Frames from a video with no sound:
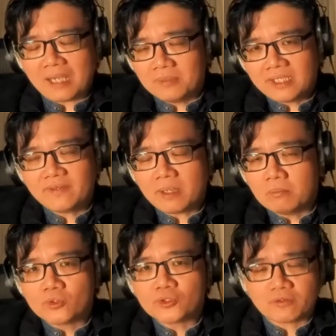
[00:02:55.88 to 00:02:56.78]
I believe that
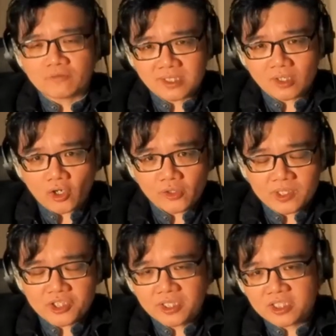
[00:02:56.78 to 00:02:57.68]
most of us are audio
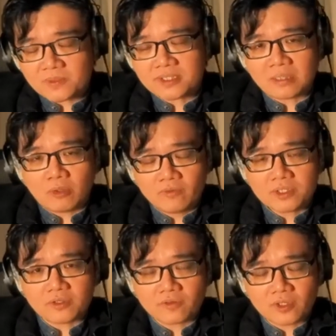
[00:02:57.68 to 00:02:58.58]
engineers, but some of
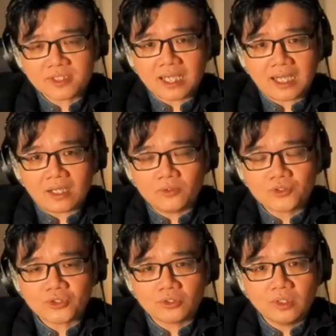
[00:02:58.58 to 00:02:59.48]
us, of course, are
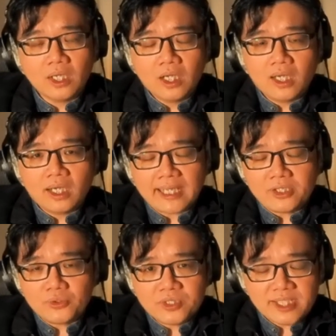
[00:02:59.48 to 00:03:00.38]
also uh,
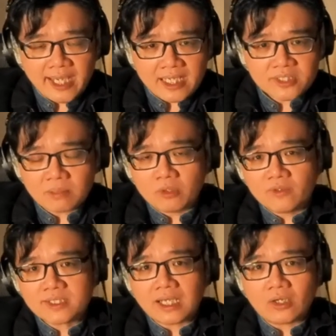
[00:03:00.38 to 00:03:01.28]
enthusiasts. Some of
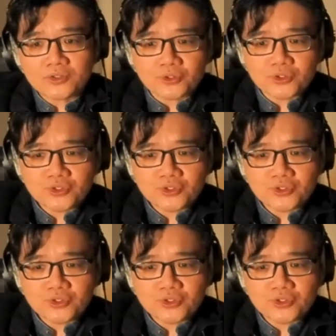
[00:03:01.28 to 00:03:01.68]
us are also